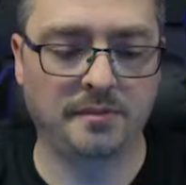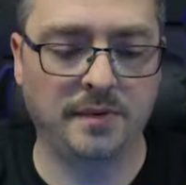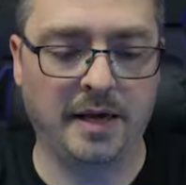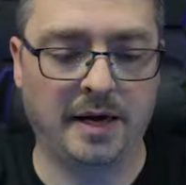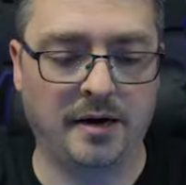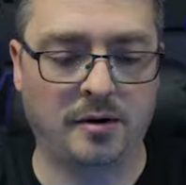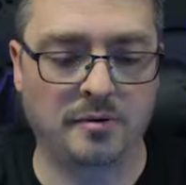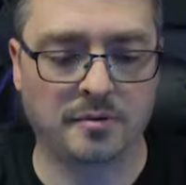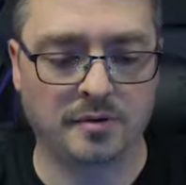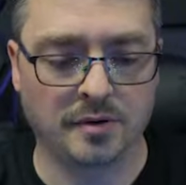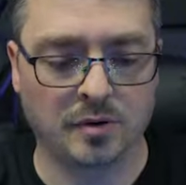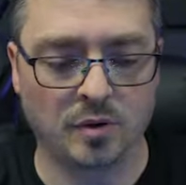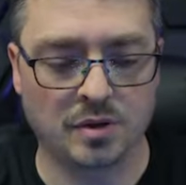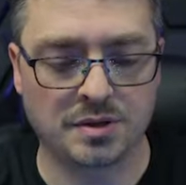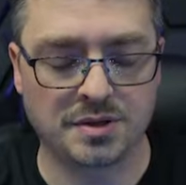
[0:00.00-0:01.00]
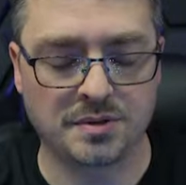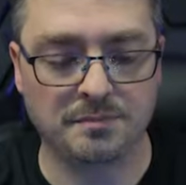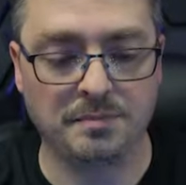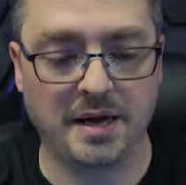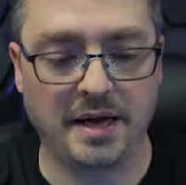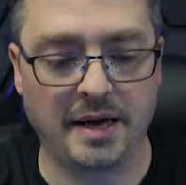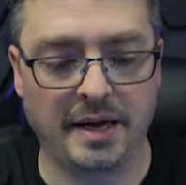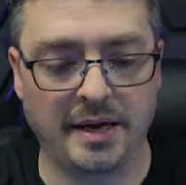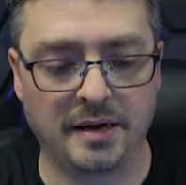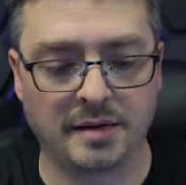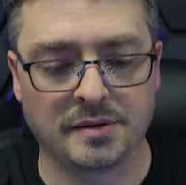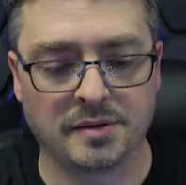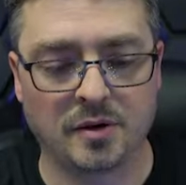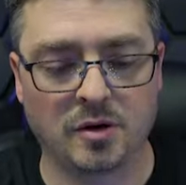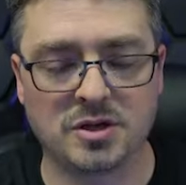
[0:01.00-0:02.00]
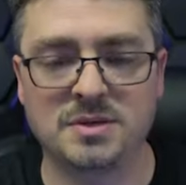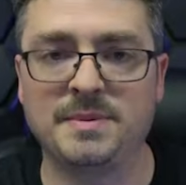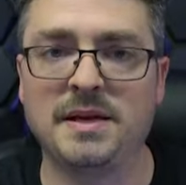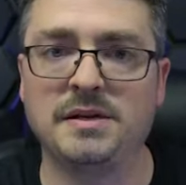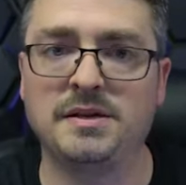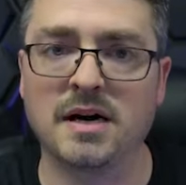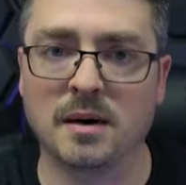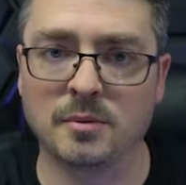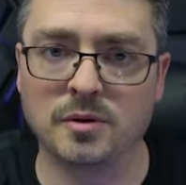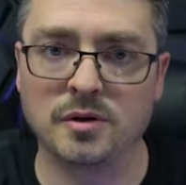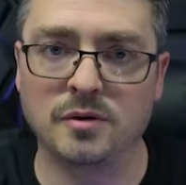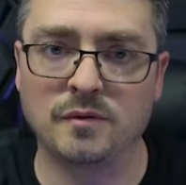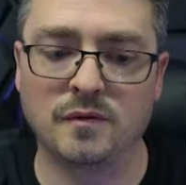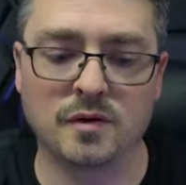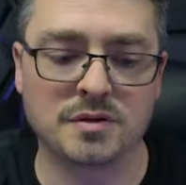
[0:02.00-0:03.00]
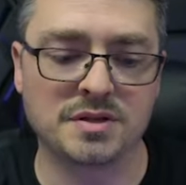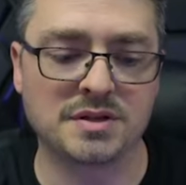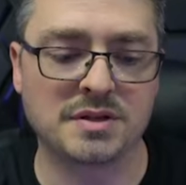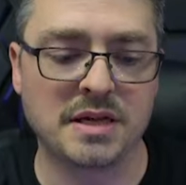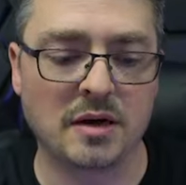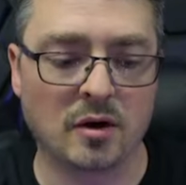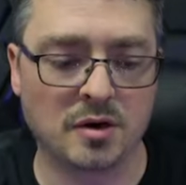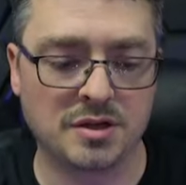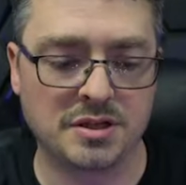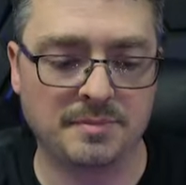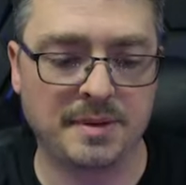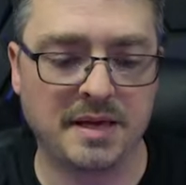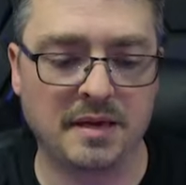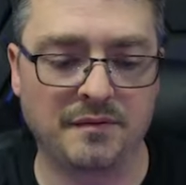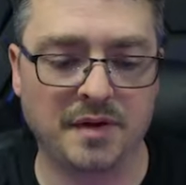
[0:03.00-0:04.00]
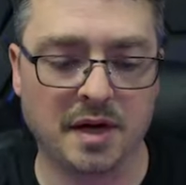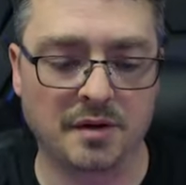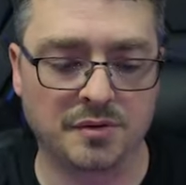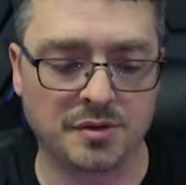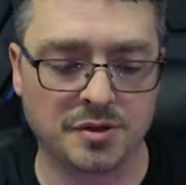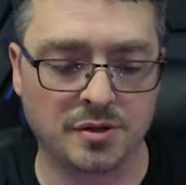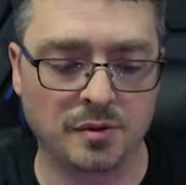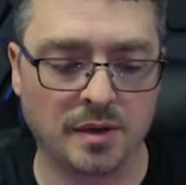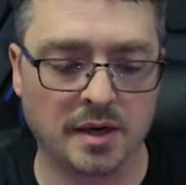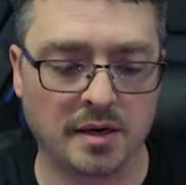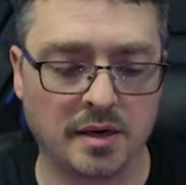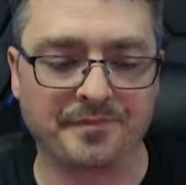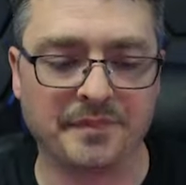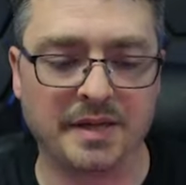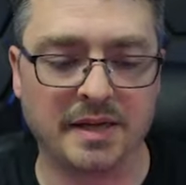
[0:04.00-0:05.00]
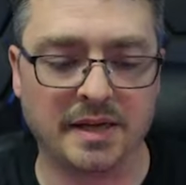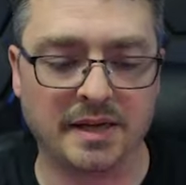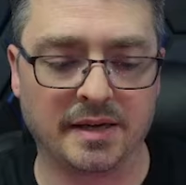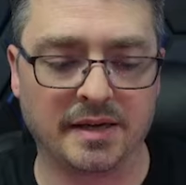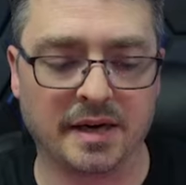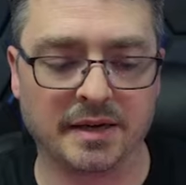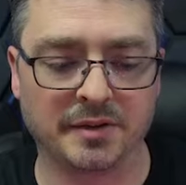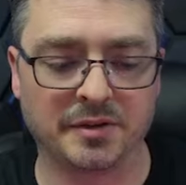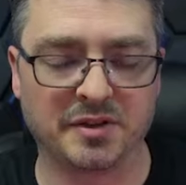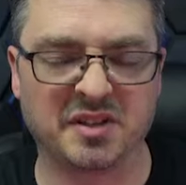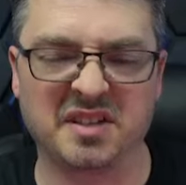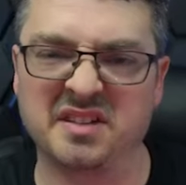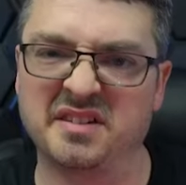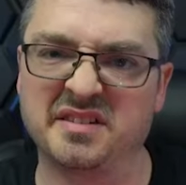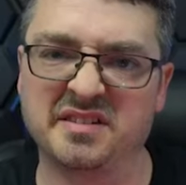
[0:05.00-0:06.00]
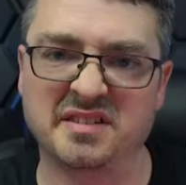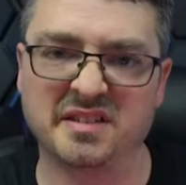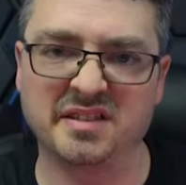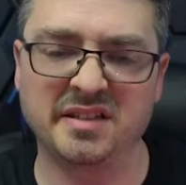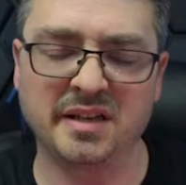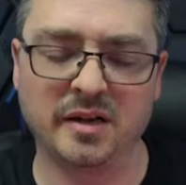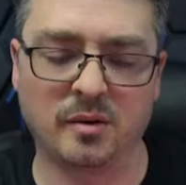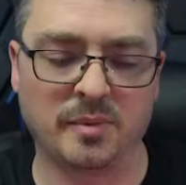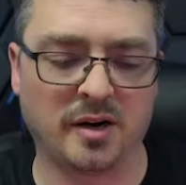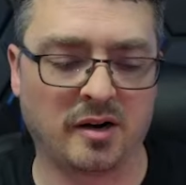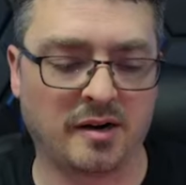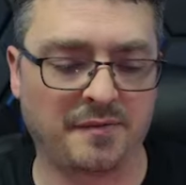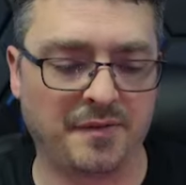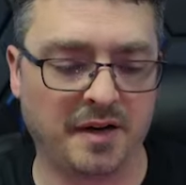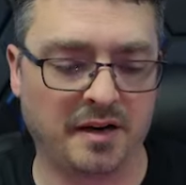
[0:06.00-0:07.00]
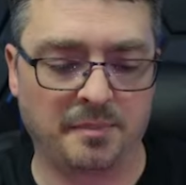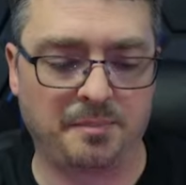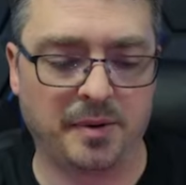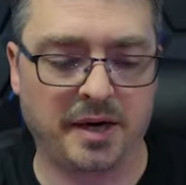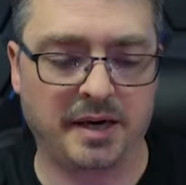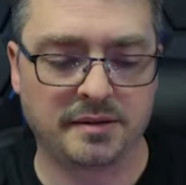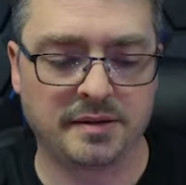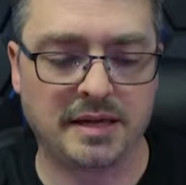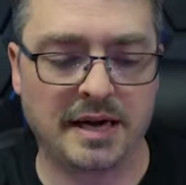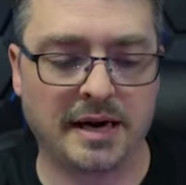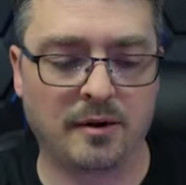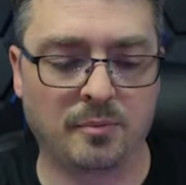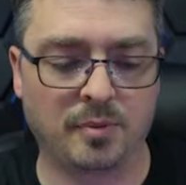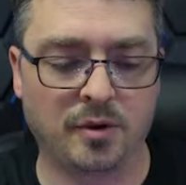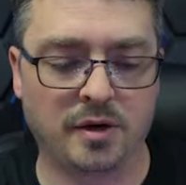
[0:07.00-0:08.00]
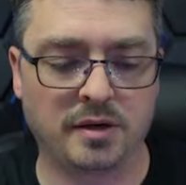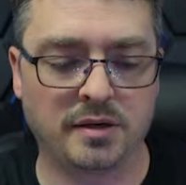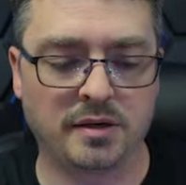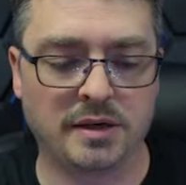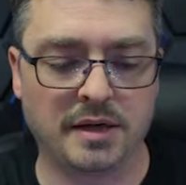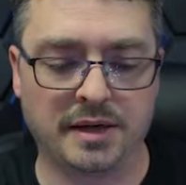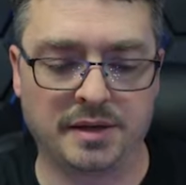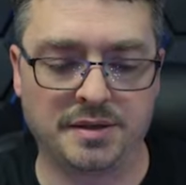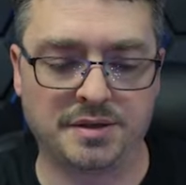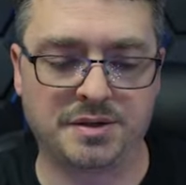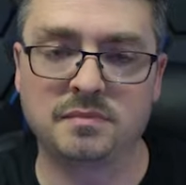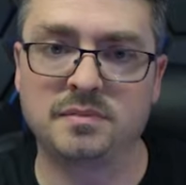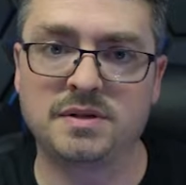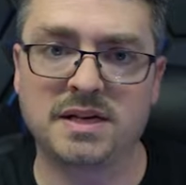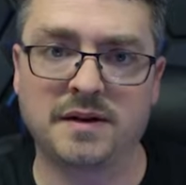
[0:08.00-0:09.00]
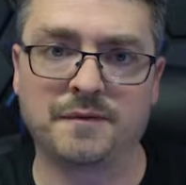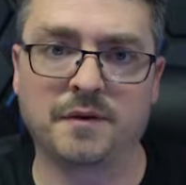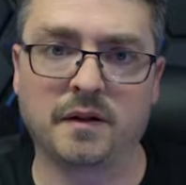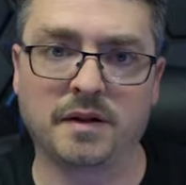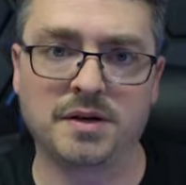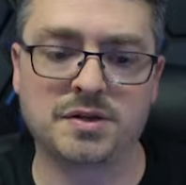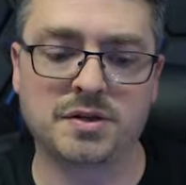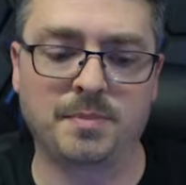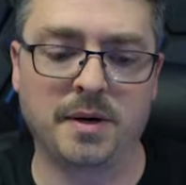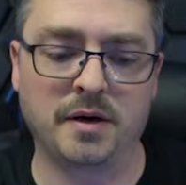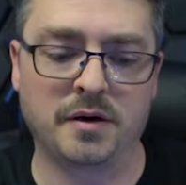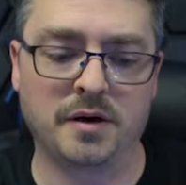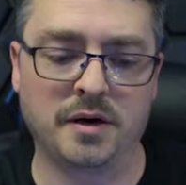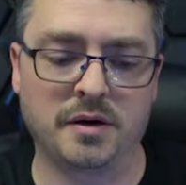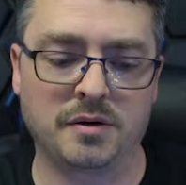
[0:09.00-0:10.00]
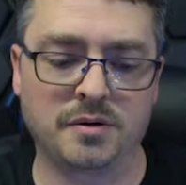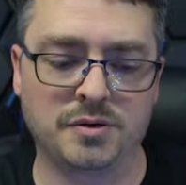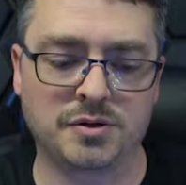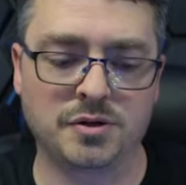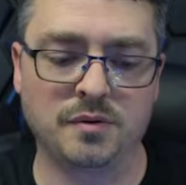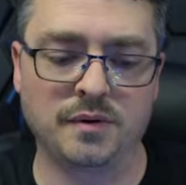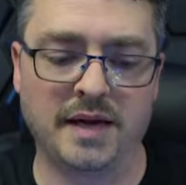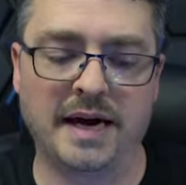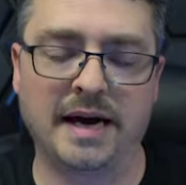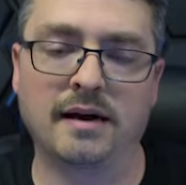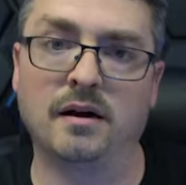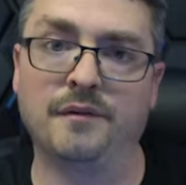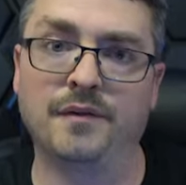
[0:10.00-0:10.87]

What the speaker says: Now, of course, being RGBW versus the RGB of the other two here, the color is a little bit off there, but the output is definitely superior to that of the